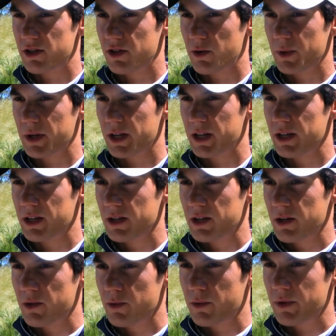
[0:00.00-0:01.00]
You know we
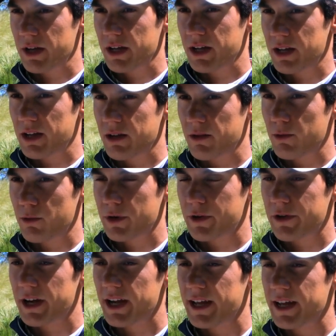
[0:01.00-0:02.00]
we we
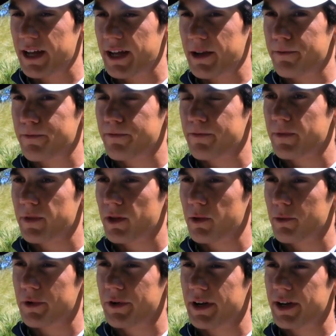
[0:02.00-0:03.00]
really
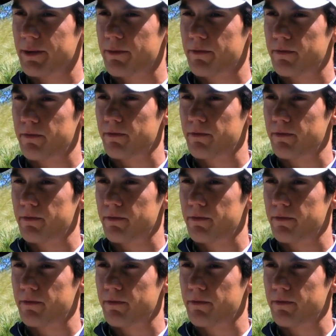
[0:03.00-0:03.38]
we really